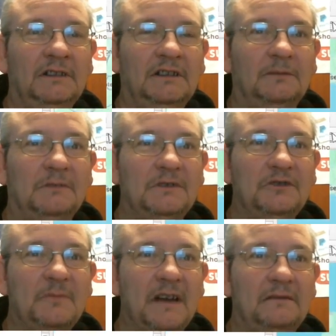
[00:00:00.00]
We'll zoom
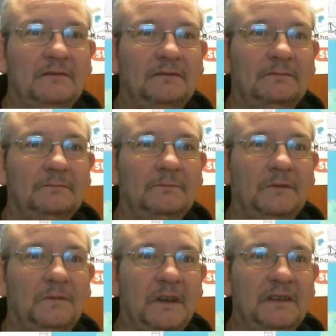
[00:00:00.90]
out. We'll
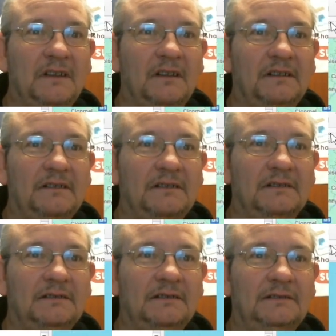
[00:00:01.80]
find the island.
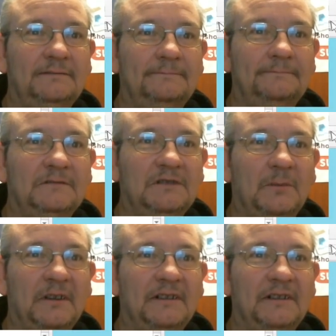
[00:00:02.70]
It's up here.